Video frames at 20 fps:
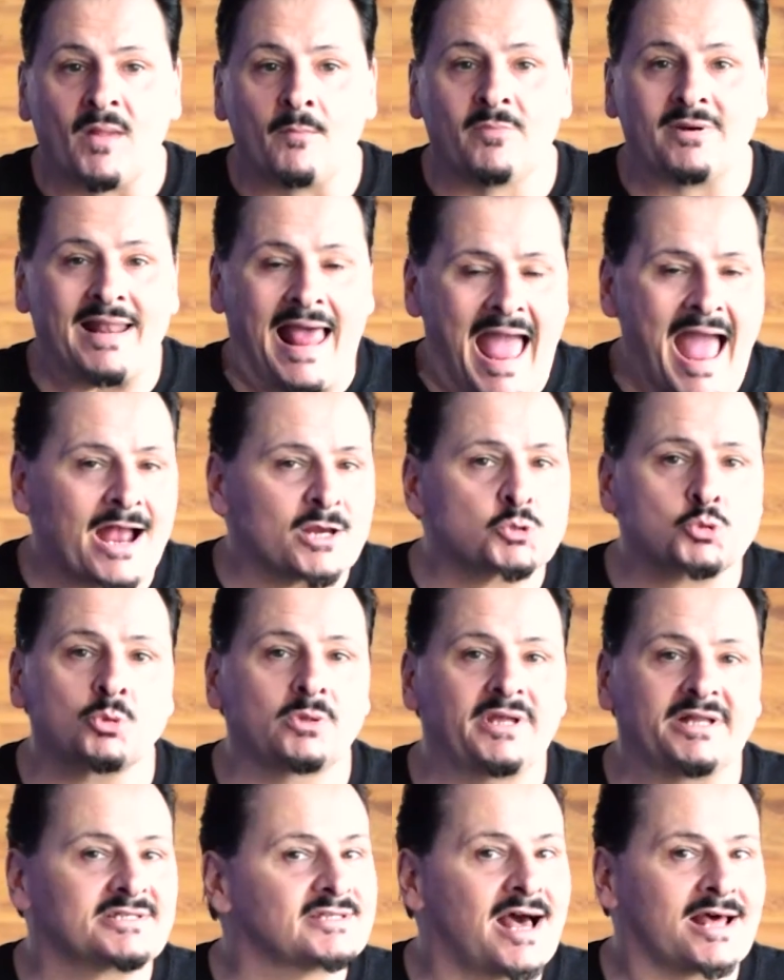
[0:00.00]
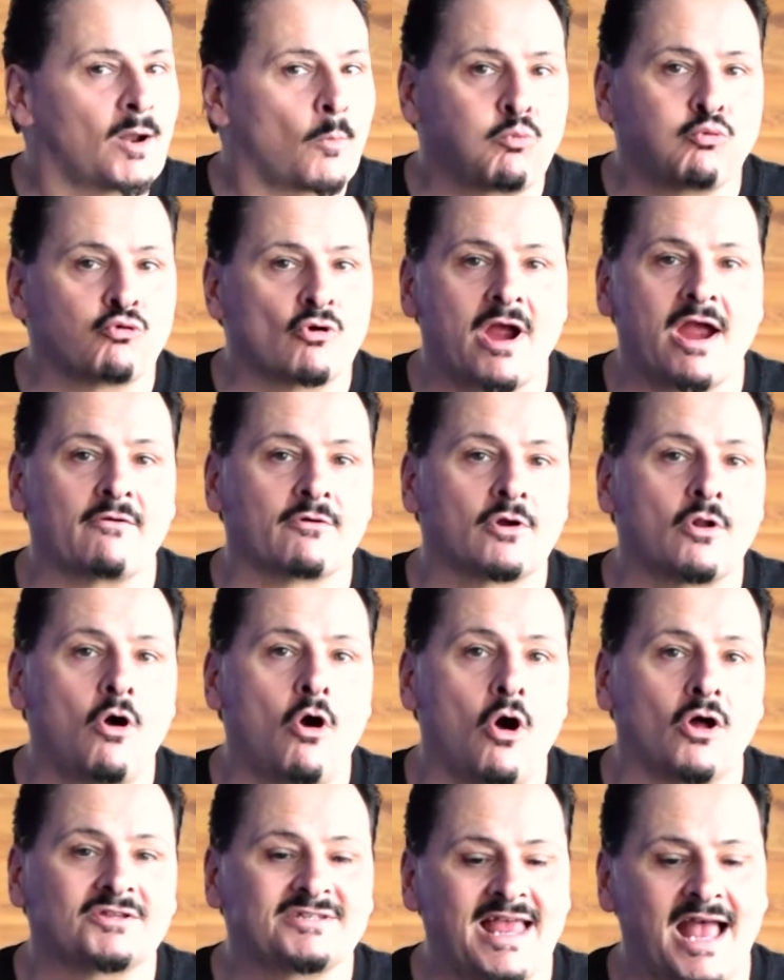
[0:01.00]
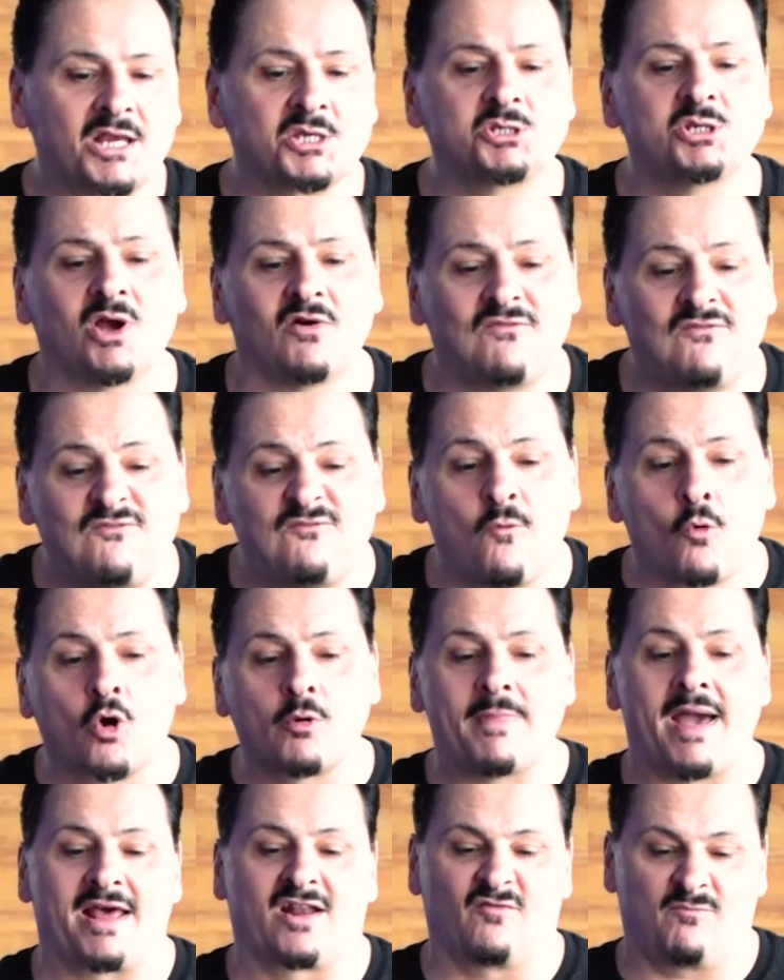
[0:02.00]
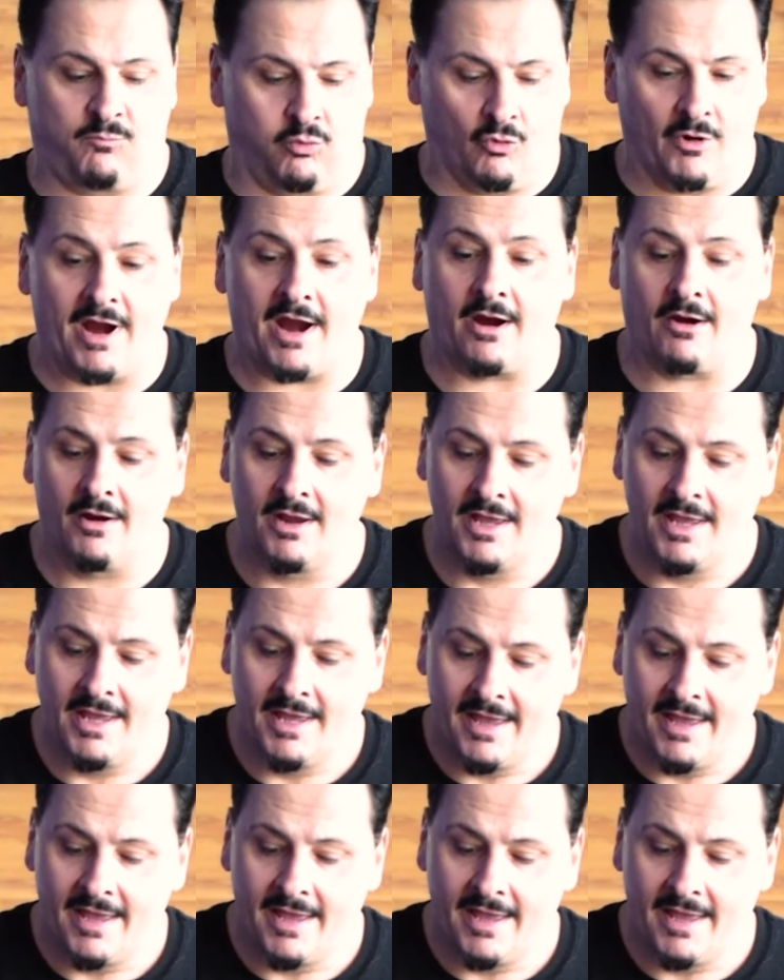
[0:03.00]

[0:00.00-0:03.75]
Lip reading: But actually, it's not a prayer at all. It's actually a format of prayer.